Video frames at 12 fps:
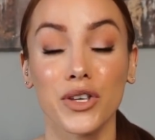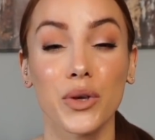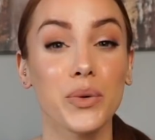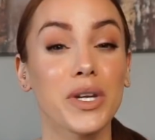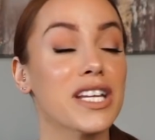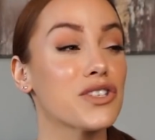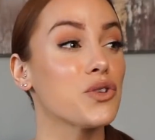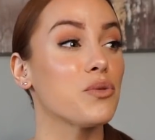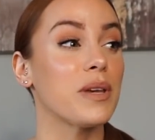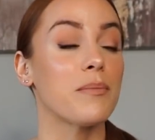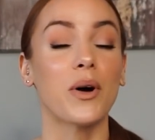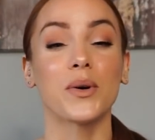You need to
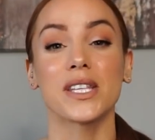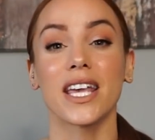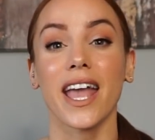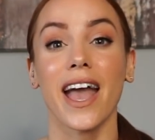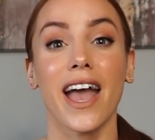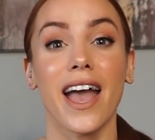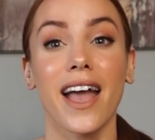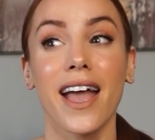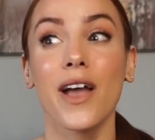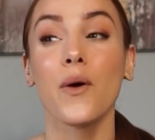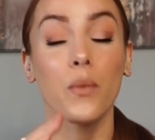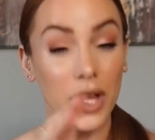be posing
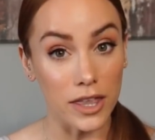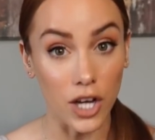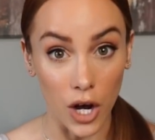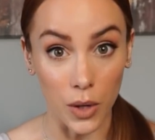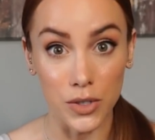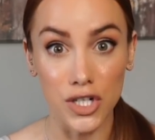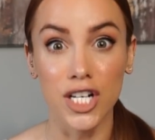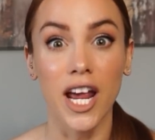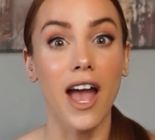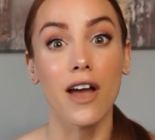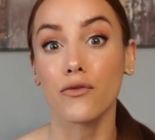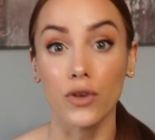with a coach
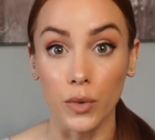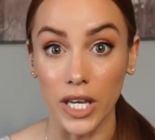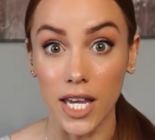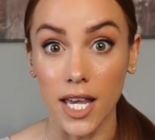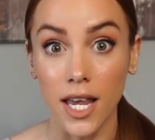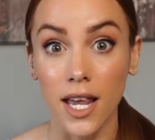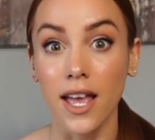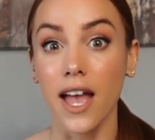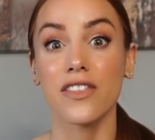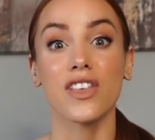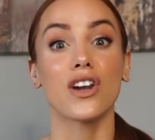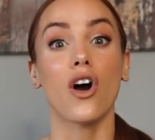every week,
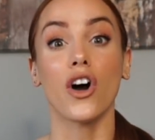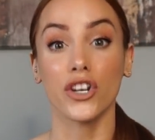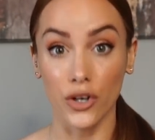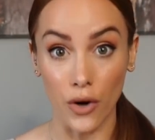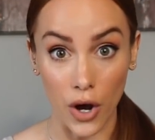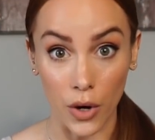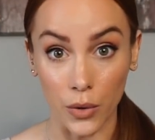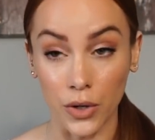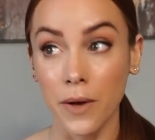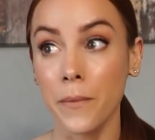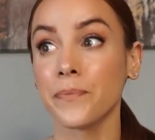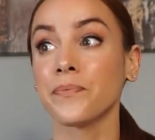and then on your own
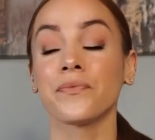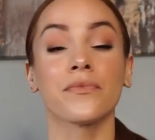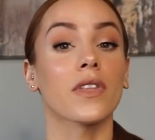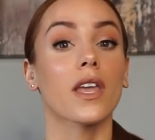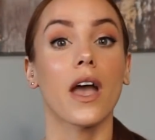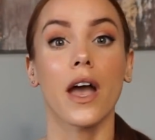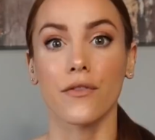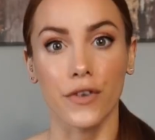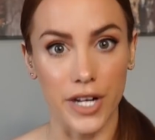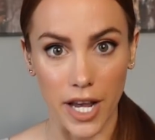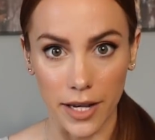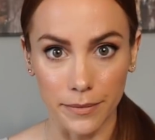
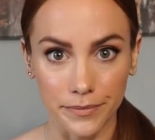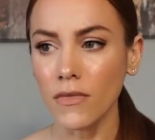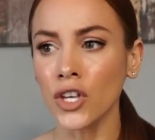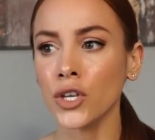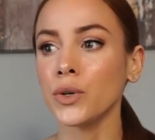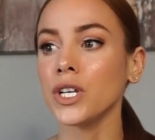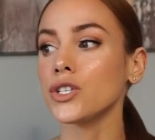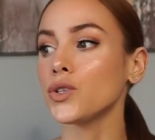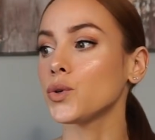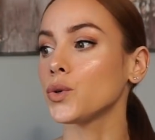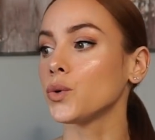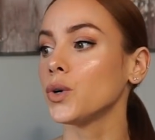every day. You need
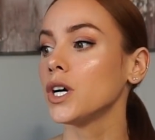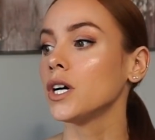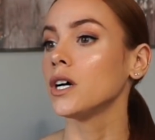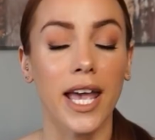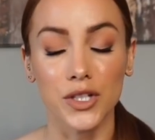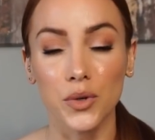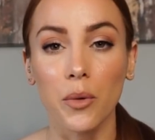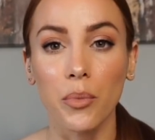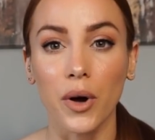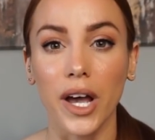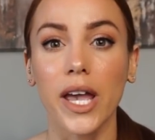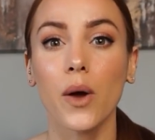to get to a
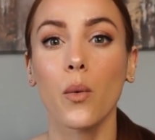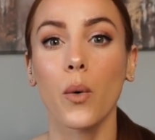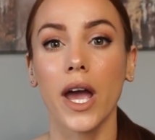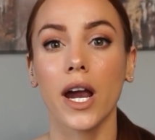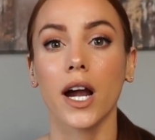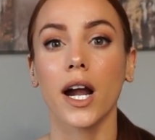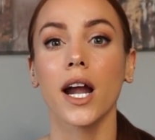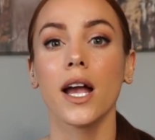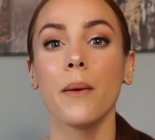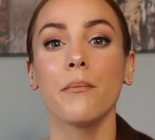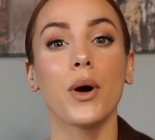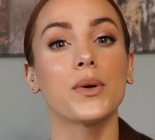point where
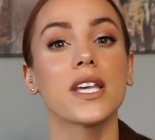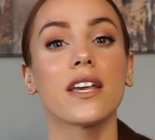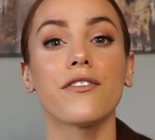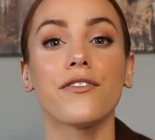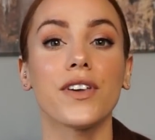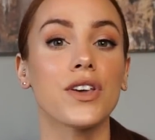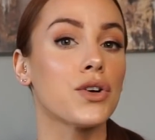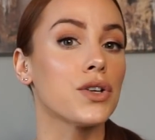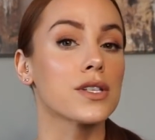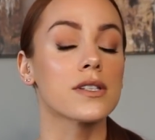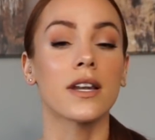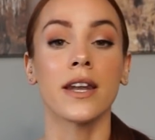posing
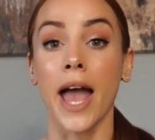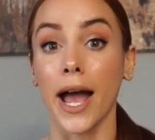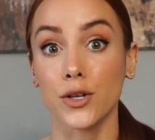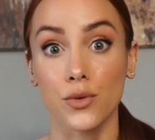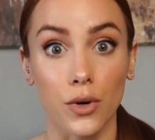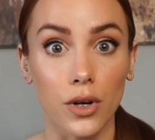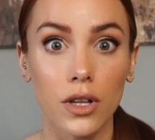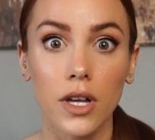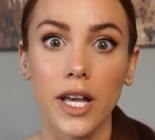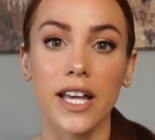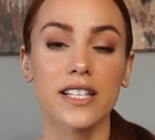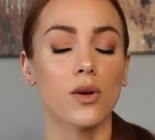feels natural.
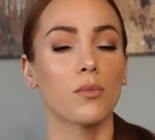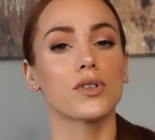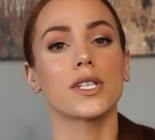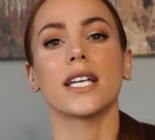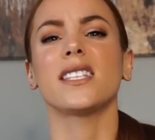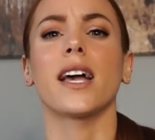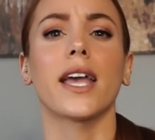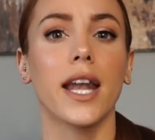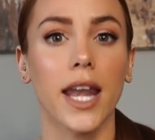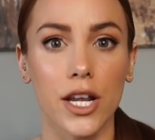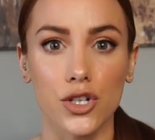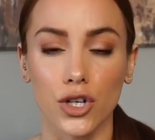It's almost like second
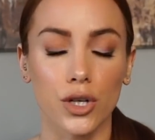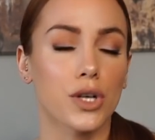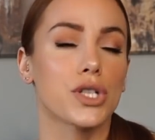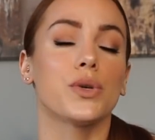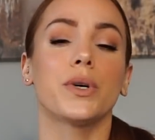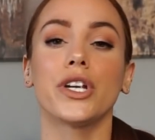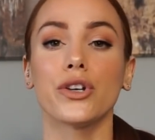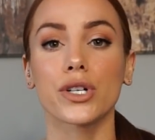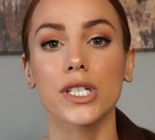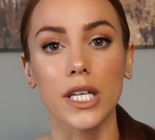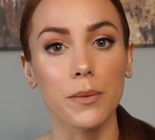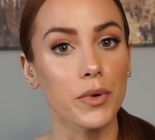nature. You could do it in your
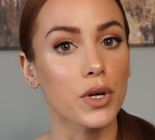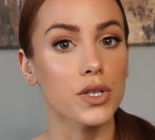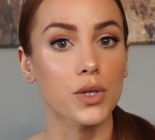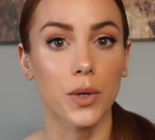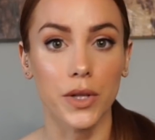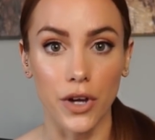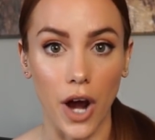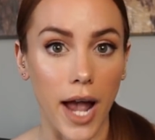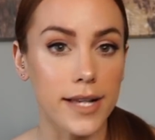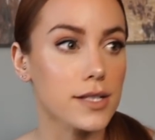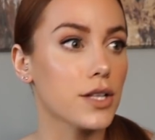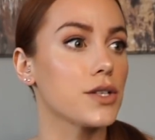sleep. You could do it with your
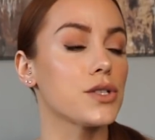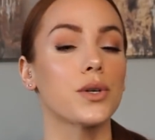eyes closed.